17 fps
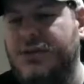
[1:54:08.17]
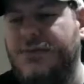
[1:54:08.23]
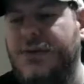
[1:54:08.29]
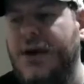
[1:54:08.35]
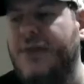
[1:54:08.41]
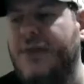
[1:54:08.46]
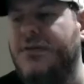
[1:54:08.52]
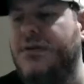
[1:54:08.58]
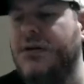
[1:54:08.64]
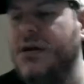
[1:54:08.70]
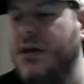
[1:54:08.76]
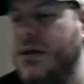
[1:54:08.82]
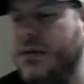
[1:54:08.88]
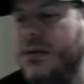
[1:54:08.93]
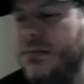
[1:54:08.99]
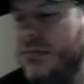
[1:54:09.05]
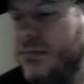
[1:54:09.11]
If you ever
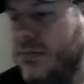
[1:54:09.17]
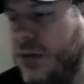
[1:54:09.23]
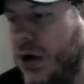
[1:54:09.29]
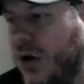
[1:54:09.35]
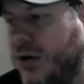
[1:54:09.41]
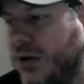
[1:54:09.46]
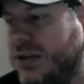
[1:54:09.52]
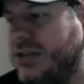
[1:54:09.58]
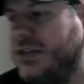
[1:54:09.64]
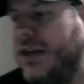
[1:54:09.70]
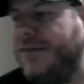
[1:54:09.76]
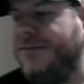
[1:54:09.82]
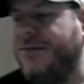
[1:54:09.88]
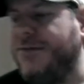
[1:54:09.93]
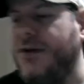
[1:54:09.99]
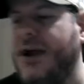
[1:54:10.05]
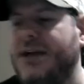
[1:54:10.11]
go to
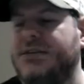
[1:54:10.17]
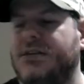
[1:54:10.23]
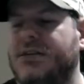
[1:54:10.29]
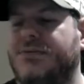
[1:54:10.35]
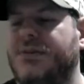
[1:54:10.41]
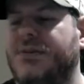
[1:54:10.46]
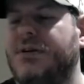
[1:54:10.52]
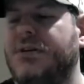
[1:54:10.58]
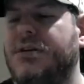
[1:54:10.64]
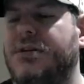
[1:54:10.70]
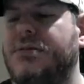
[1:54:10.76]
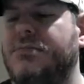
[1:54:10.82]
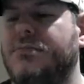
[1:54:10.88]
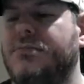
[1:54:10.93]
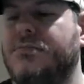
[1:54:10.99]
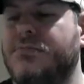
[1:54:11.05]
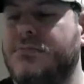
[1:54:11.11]
St. Francisville,
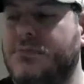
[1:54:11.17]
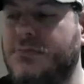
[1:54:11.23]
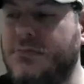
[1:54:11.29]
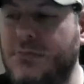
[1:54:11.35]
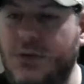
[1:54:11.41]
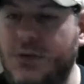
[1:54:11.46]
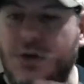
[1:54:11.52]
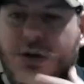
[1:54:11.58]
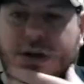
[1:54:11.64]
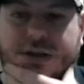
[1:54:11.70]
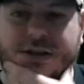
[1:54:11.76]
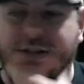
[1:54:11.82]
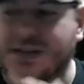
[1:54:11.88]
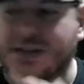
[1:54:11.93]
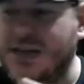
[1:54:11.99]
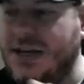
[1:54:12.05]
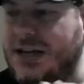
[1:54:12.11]
and you can
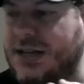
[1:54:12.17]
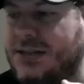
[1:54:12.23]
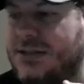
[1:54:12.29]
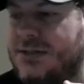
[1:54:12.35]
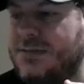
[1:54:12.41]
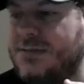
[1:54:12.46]
see it,